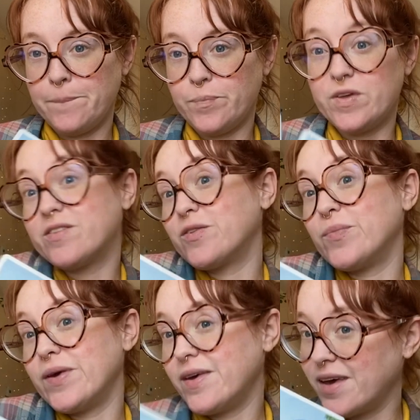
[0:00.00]
this could
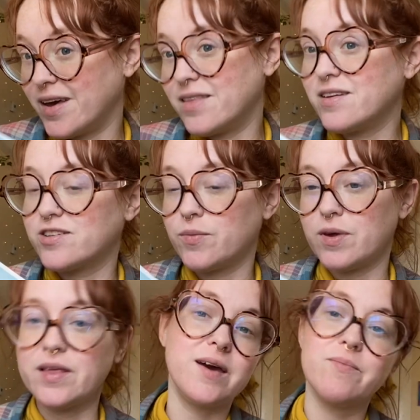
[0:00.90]
be it. This could
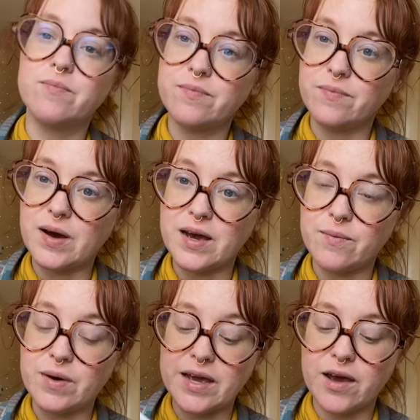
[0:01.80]
be like my,
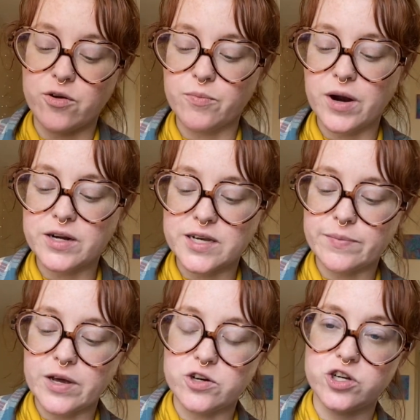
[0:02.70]
my counterpart
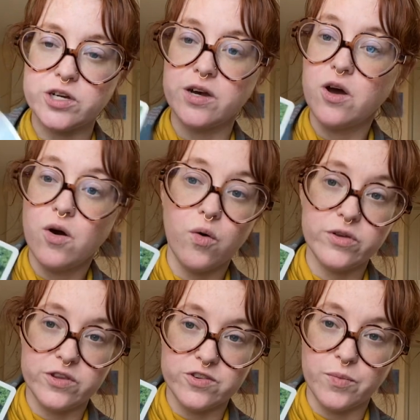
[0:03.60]
type energy,
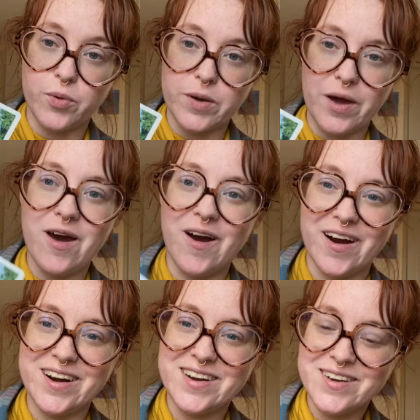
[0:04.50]
or this could break my
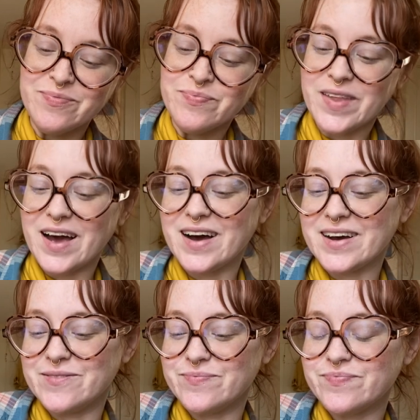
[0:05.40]
heart.
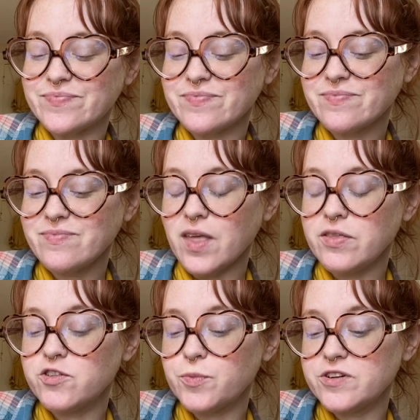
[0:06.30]
Um,
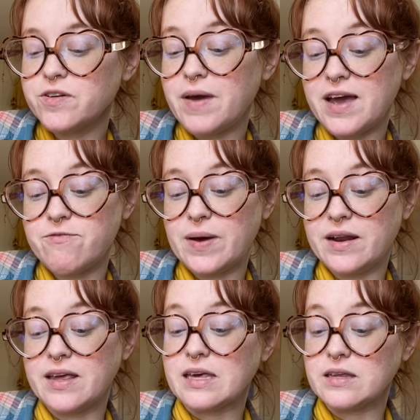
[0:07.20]
this person may have
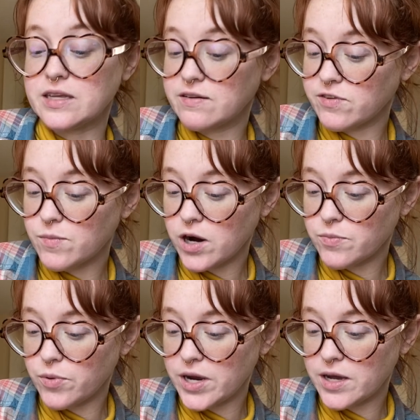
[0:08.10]
been healing from
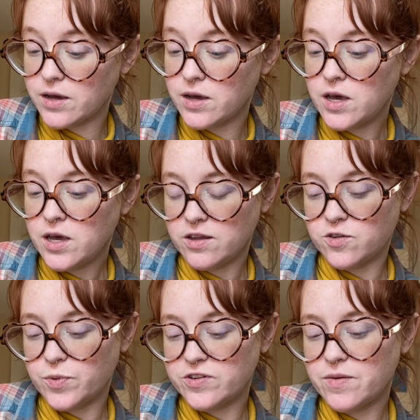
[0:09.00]
heartbreak
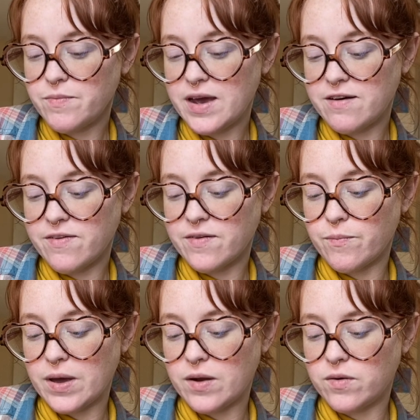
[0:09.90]
this person may have
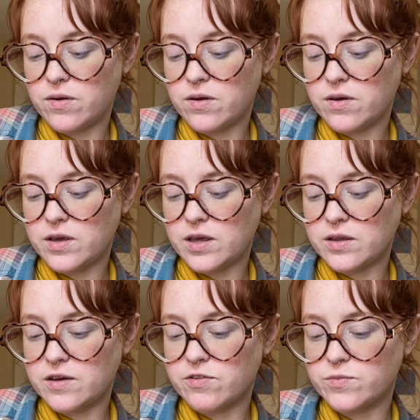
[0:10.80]
been
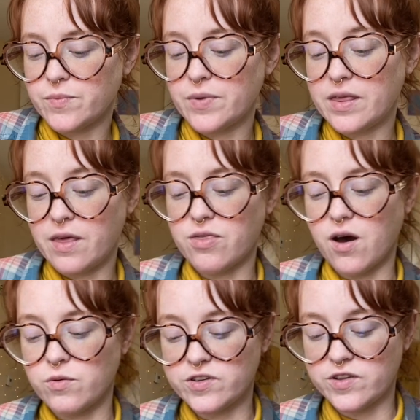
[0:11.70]
healing from somebody they
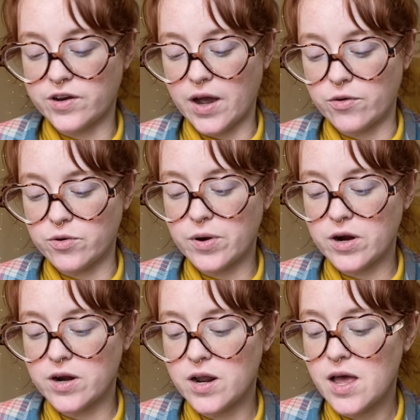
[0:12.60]
thought was their
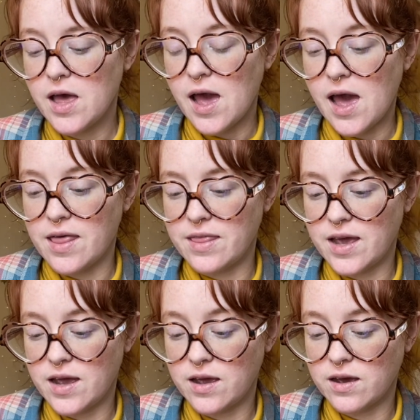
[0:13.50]
counterpart and
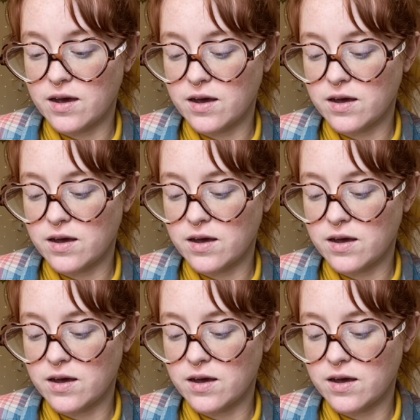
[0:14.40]
they